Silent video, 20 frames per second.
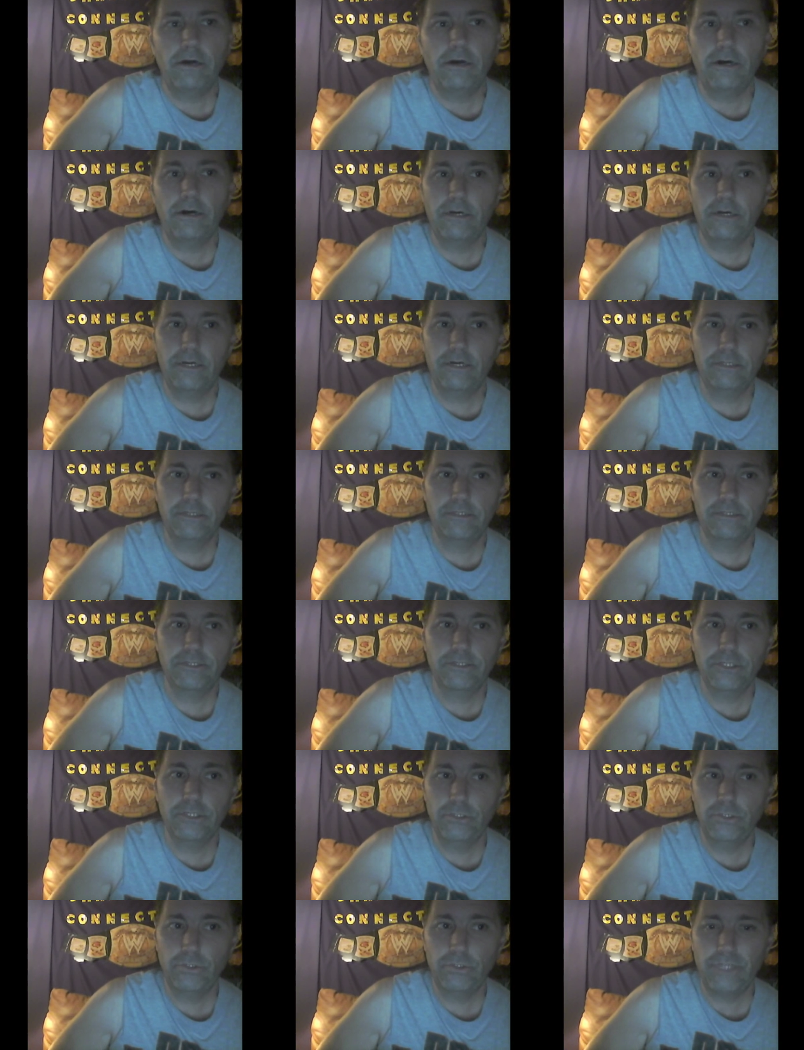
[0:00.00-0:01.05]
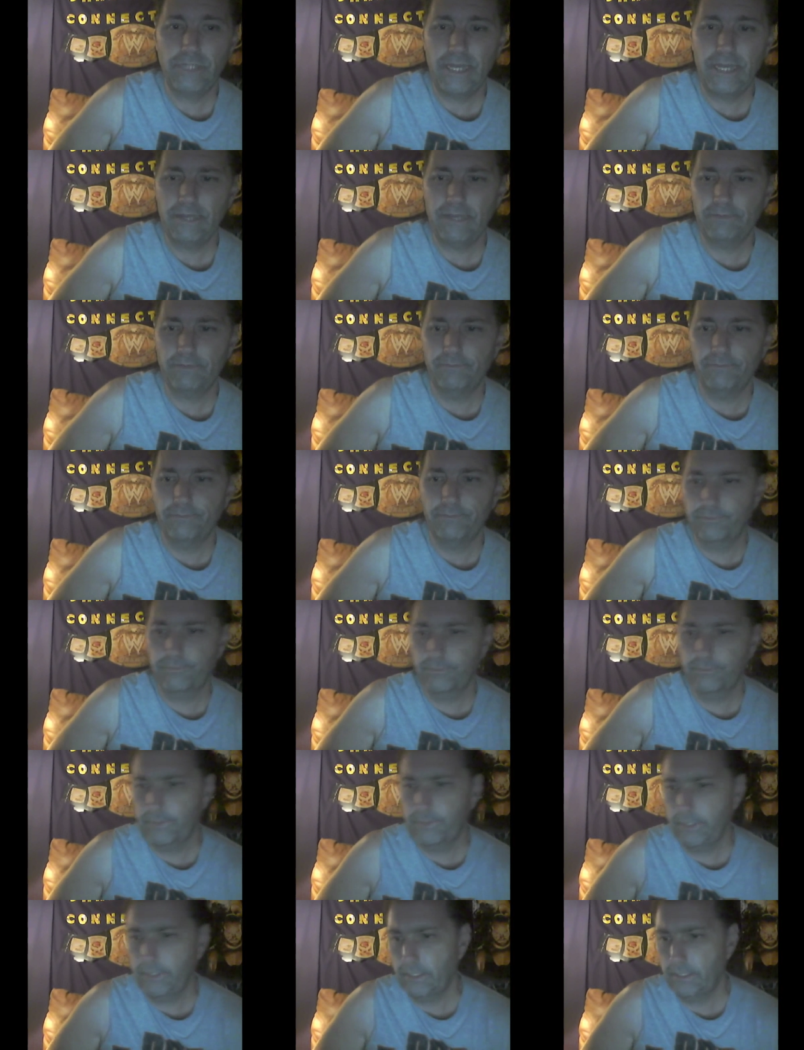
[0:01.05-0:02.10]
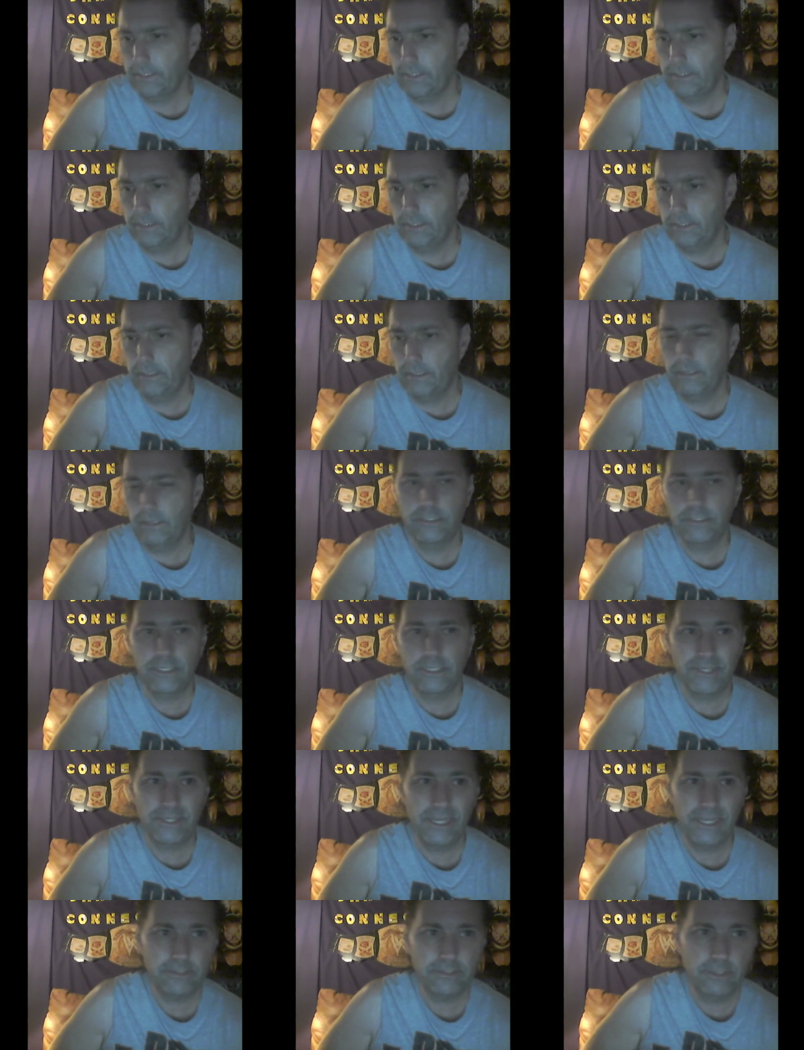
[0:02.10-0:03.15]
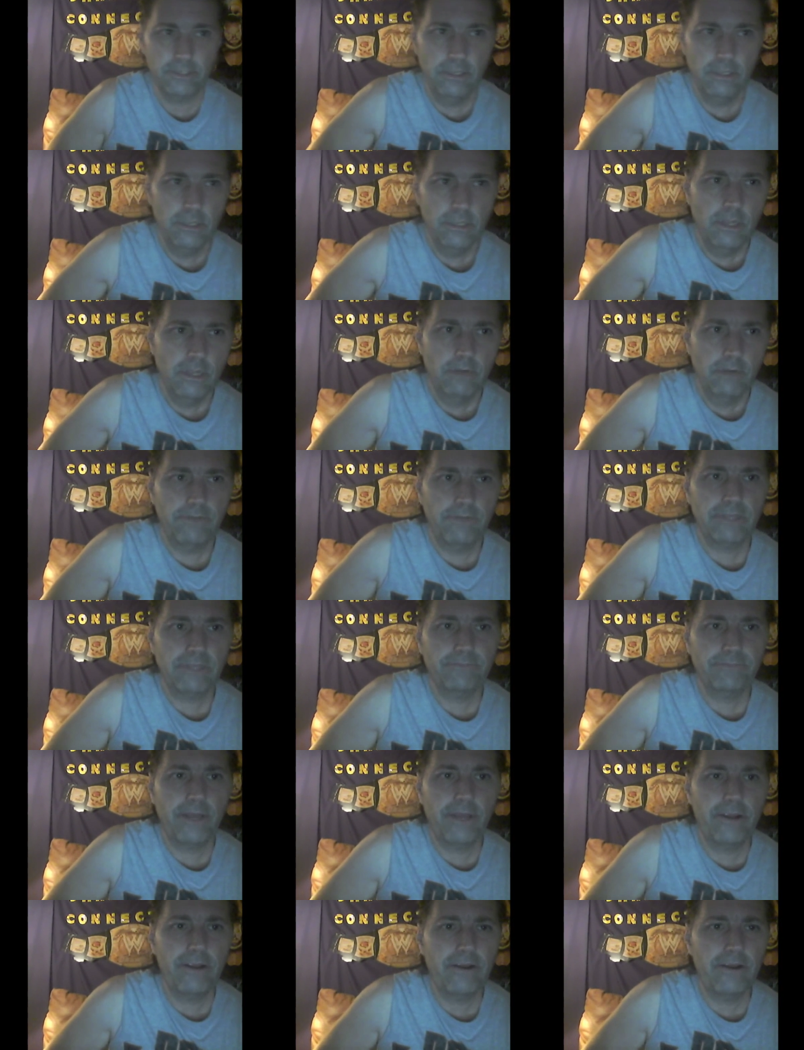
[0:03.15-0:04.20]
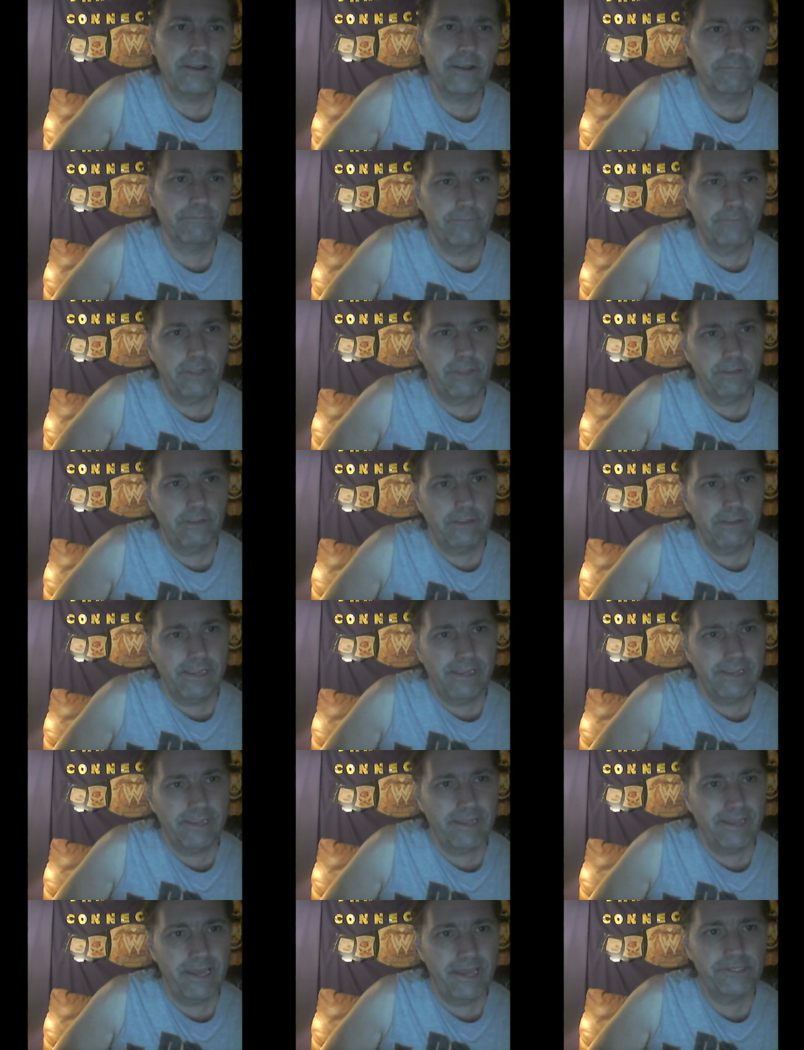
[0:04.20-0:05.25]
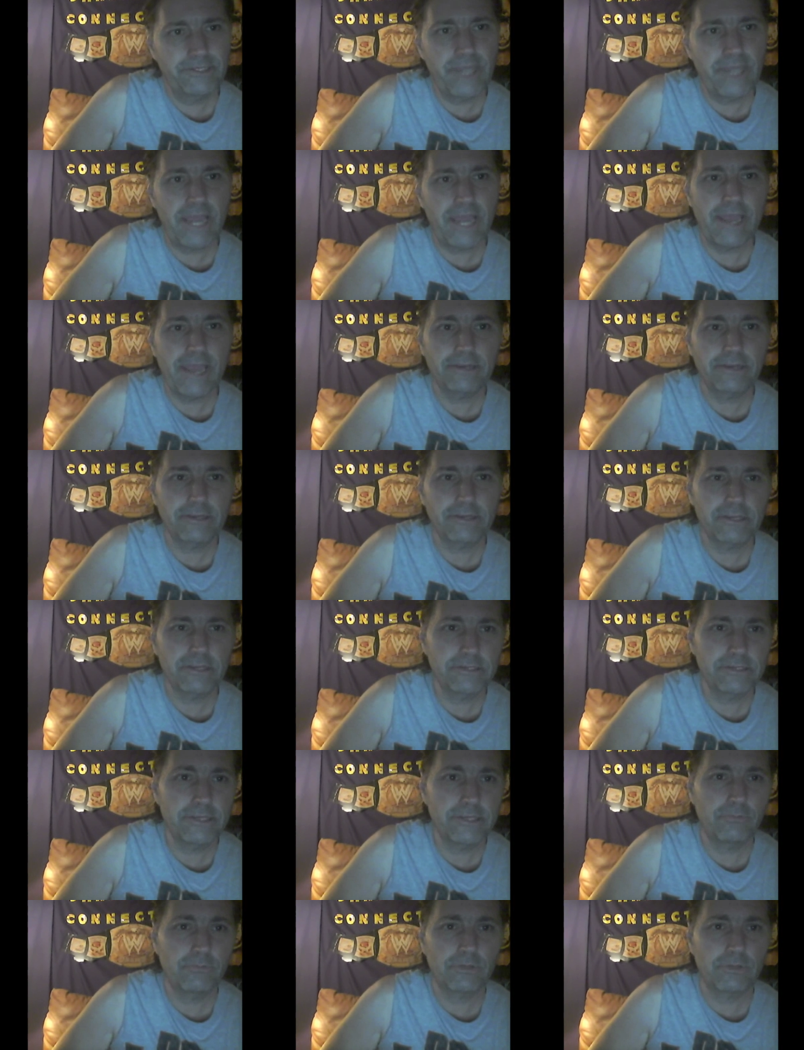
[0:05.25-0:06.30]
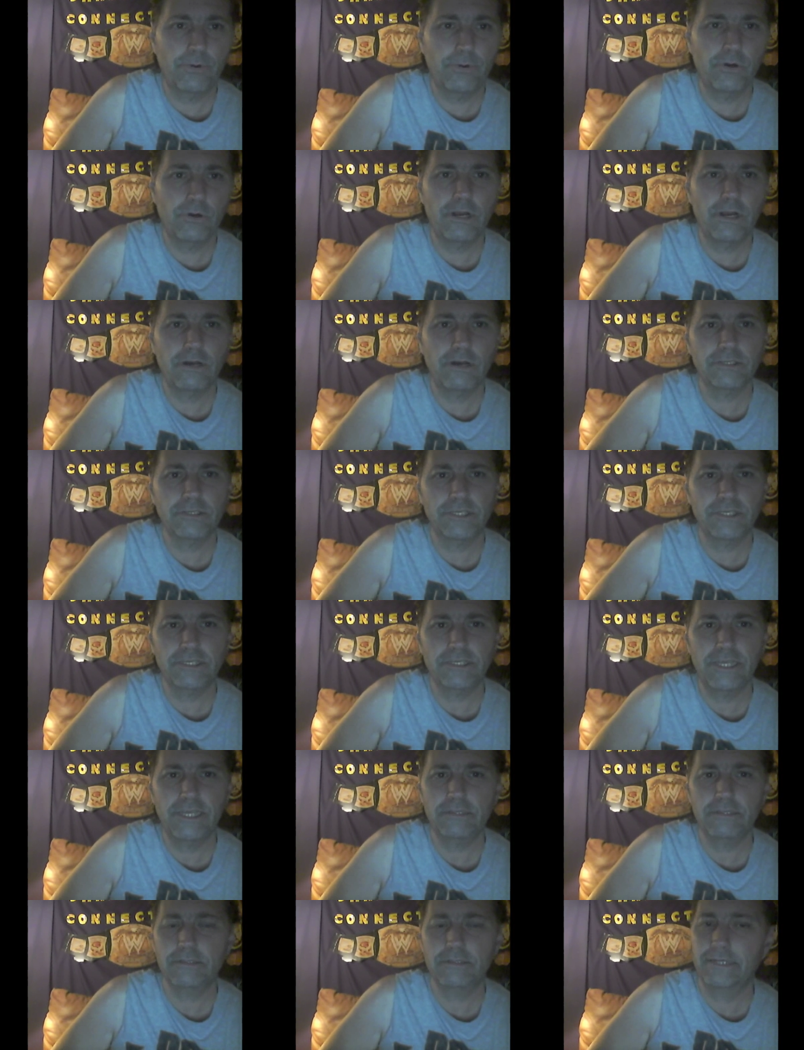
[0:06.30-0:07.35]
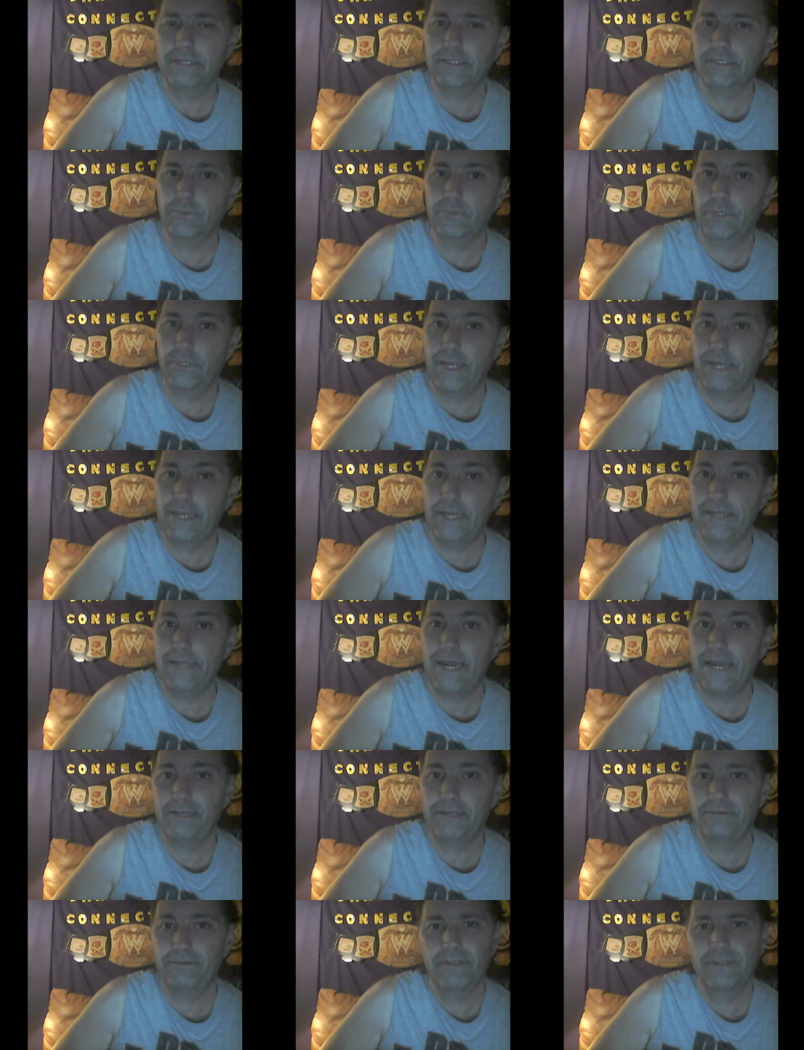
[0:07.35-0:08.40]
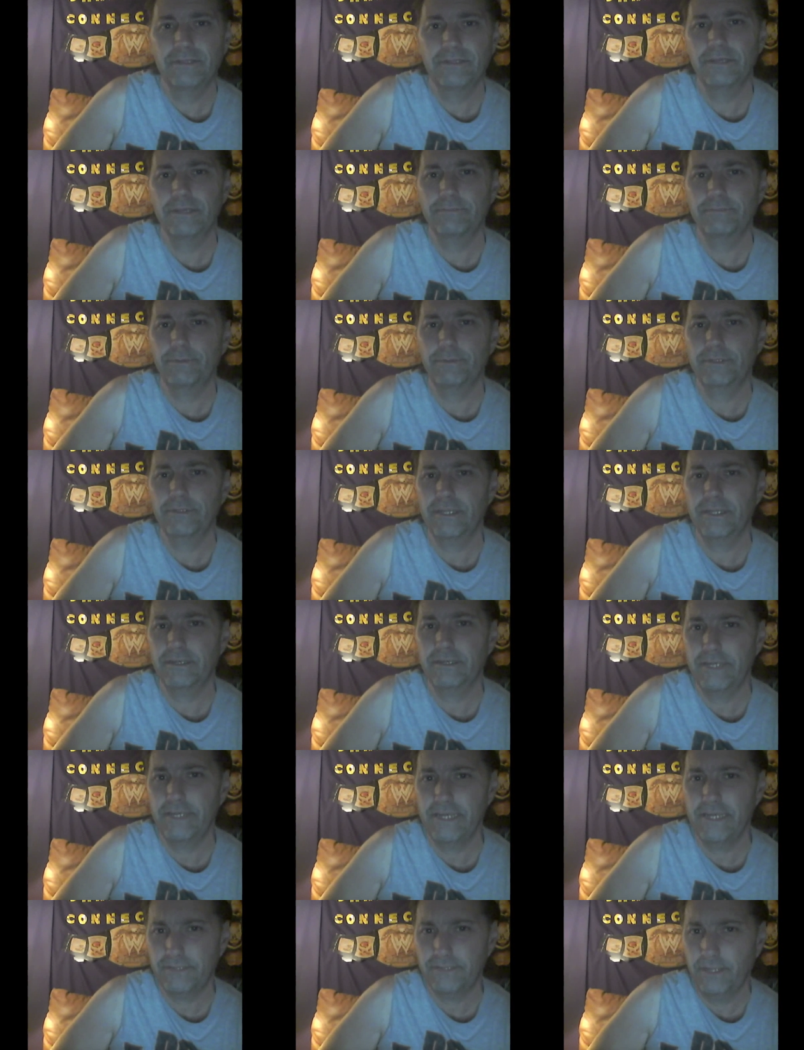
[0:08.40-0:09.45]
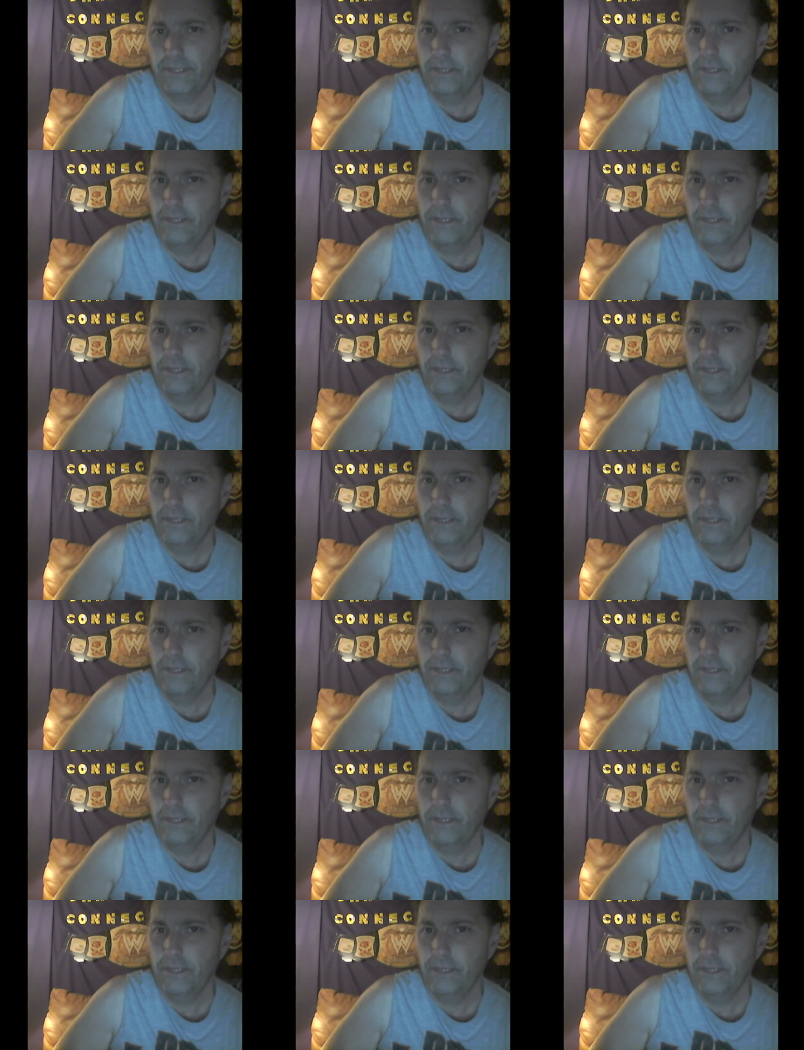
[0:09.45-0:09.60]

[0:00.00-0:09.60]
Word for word: on Tuesday, the 16th. Fritz Von Erich, aka Jack Atkinson, was born August 16th, 1929, died September 10th,